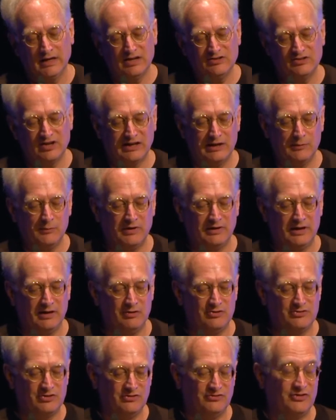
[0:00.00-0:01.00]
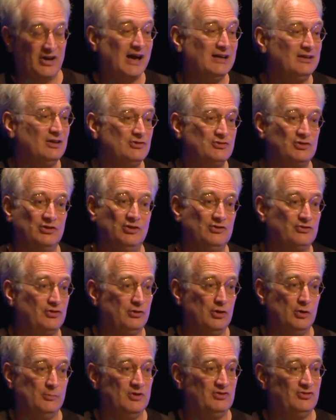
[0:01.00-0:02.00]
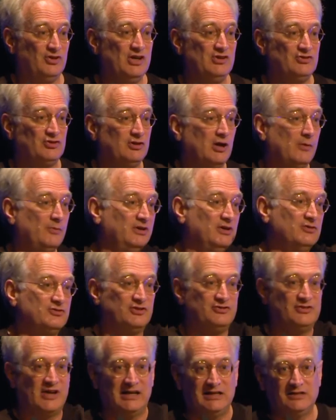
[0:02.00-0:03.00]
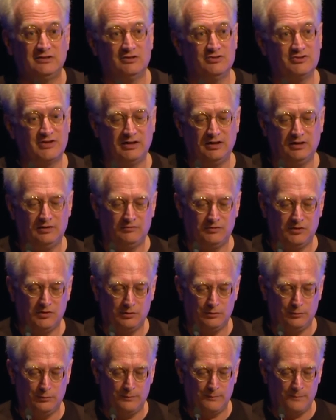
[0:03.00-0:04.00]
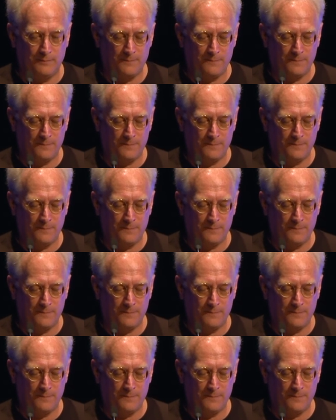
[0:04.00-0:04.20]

is anywhere near as intelligent as a human teacher, nowhere near as intelligent as any of you.